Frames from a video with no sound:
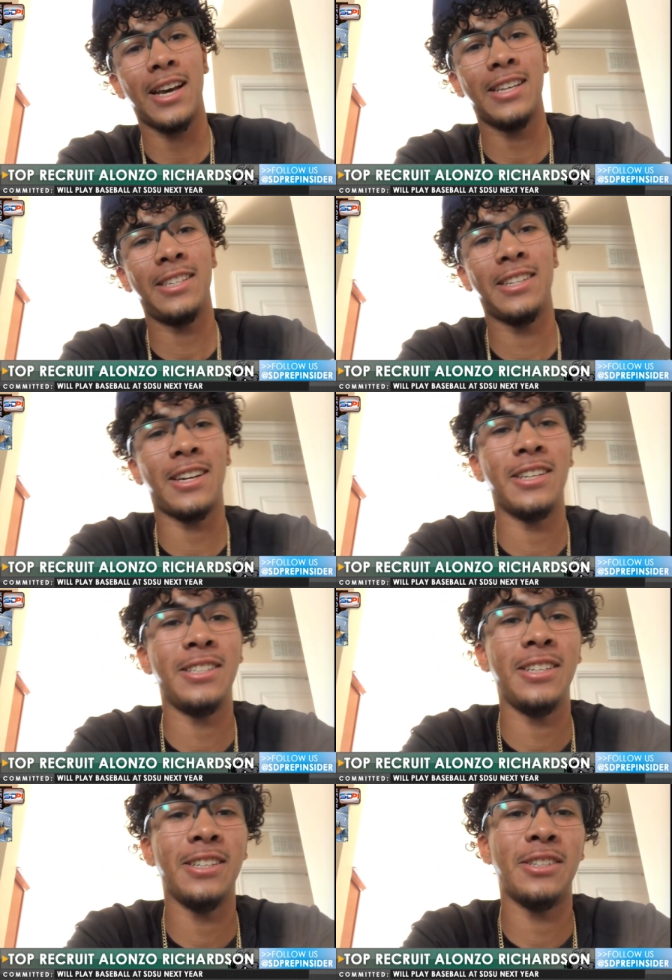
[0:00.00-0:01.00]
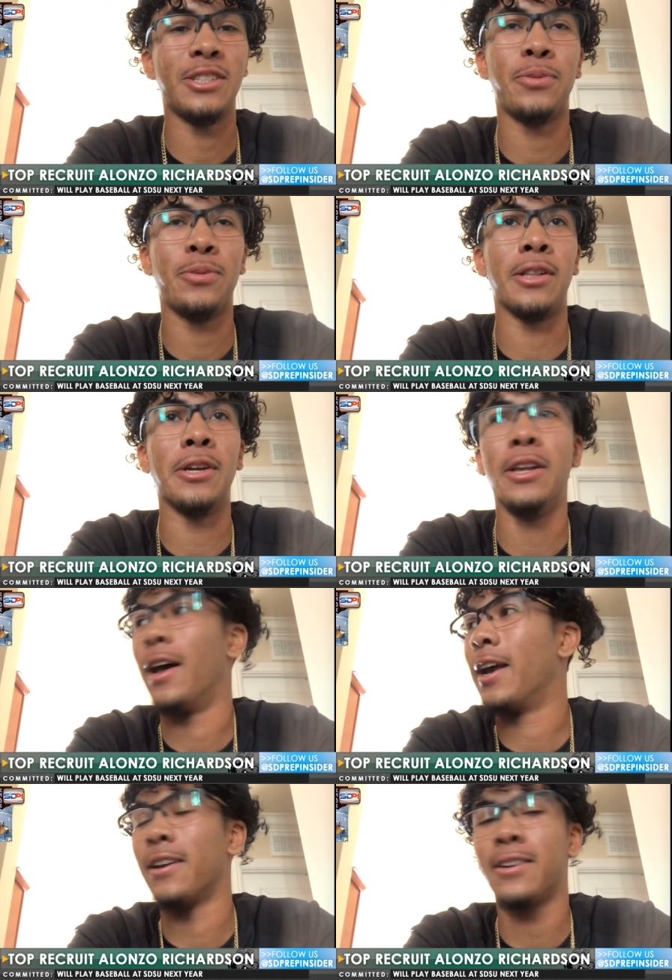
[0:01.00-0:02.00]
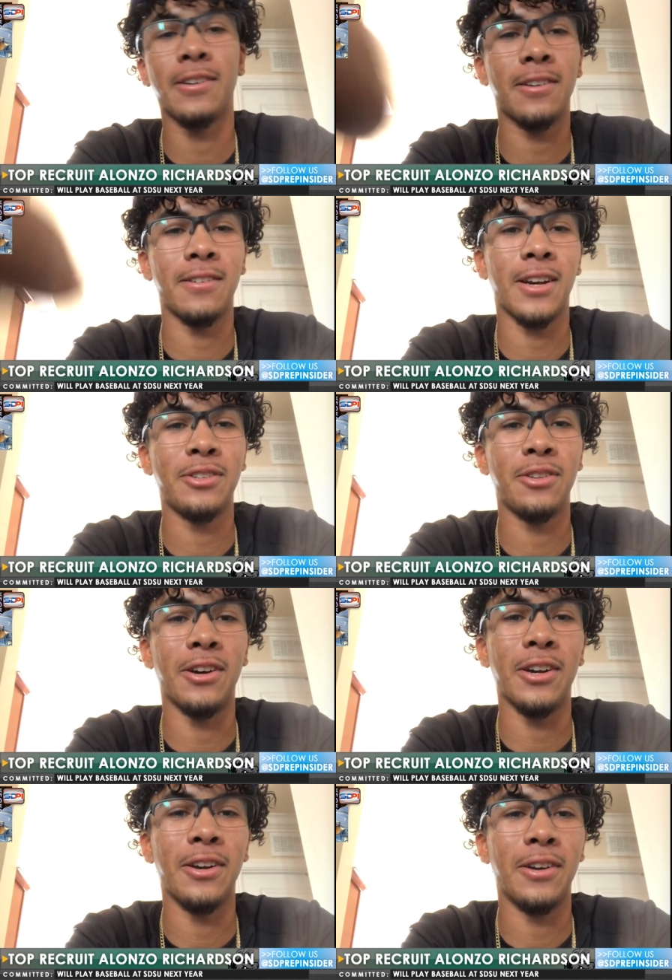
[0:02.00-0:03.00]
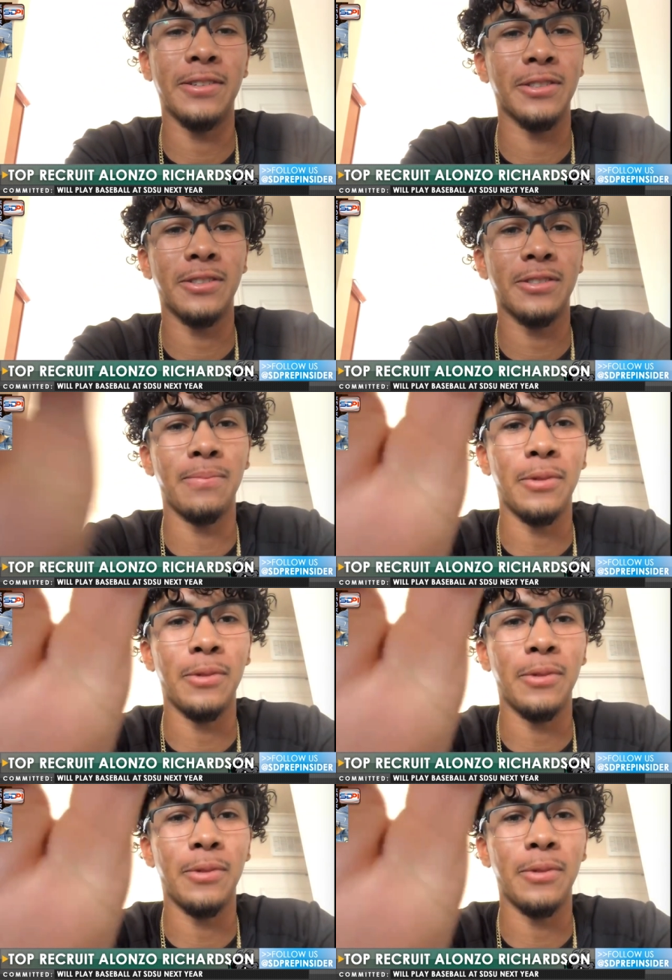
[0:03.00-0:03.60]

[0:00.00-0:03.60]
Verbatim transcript: and I seen Tatis's swing literally like not too long ago, and it was